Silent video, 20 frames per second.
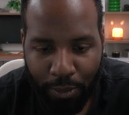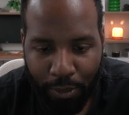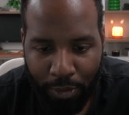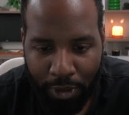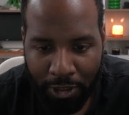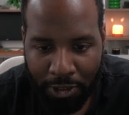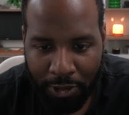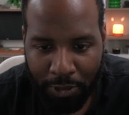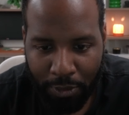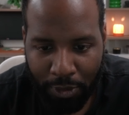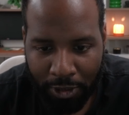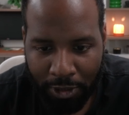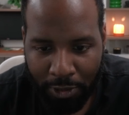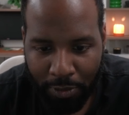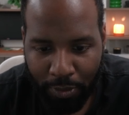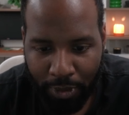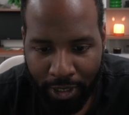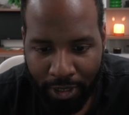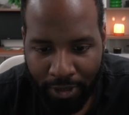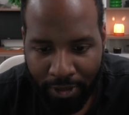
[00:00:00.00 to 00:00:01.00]
much, much
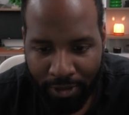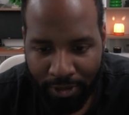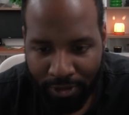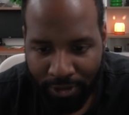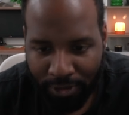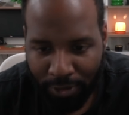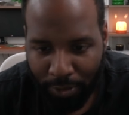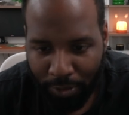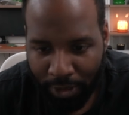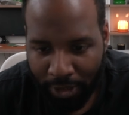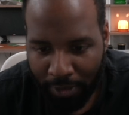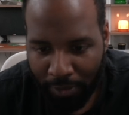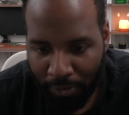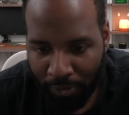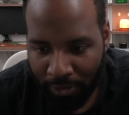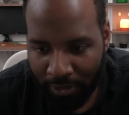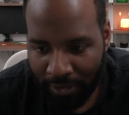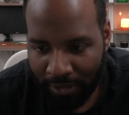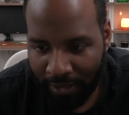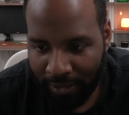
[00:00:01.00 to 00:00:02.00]
better. There's so many
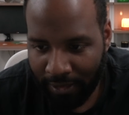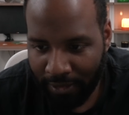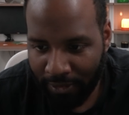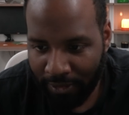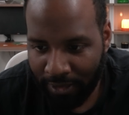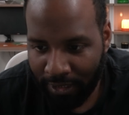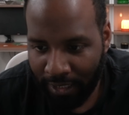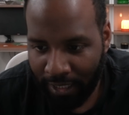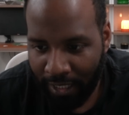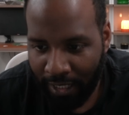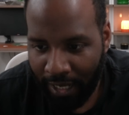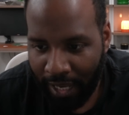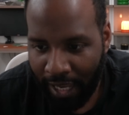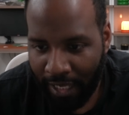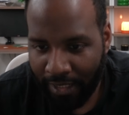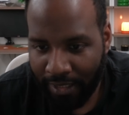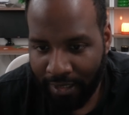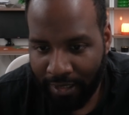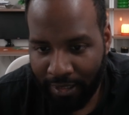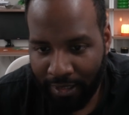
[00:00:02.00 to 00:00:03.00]
more details that get added